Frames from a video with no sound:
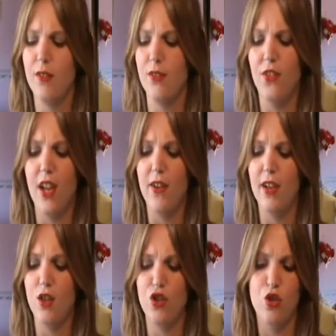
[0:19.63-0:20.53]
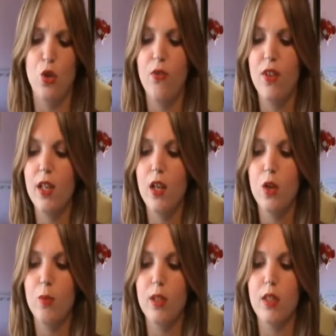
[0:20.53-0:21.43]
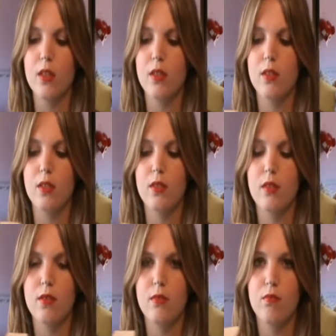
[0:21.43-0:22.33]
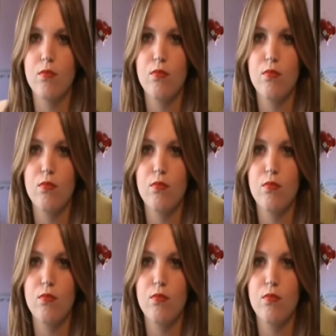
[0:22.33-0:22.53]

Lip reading: a very short video because